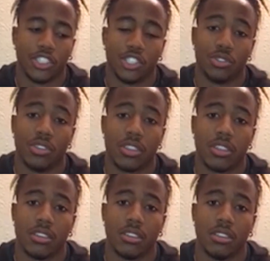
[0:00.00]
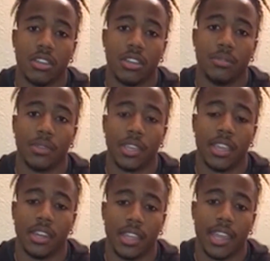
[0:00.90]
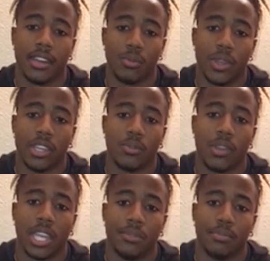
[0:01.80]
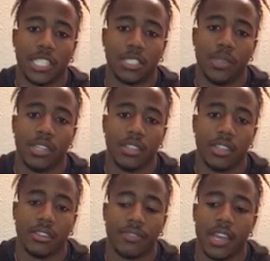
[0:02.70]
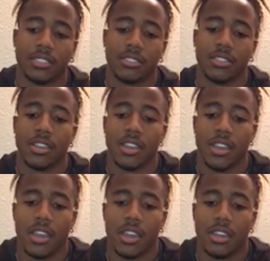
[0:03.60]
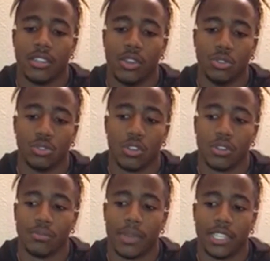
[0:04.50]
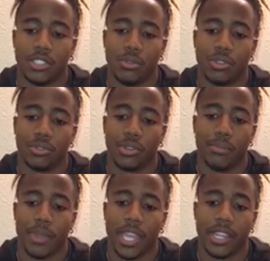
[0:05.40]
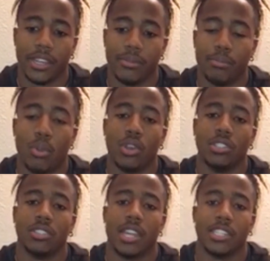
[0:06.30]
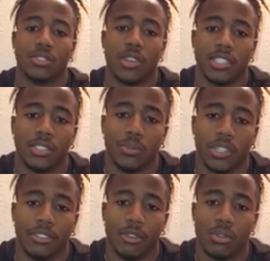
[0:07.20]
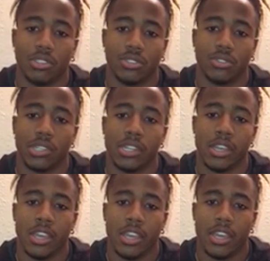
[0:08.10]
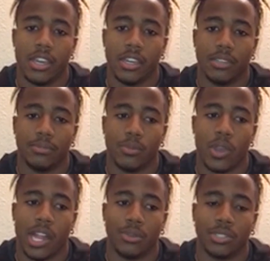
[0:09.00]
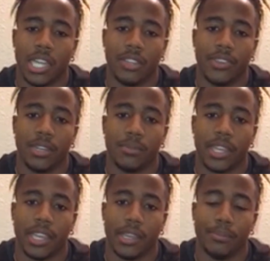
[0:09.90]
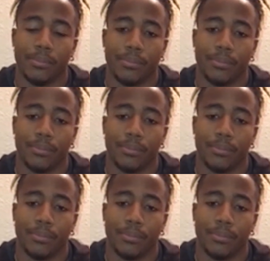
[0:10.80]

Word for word: strength um, and gaining weight while keeping my speed and getting faster. Uh, those were my two or three main points that I tried to really focus on um, while I was elevating my game.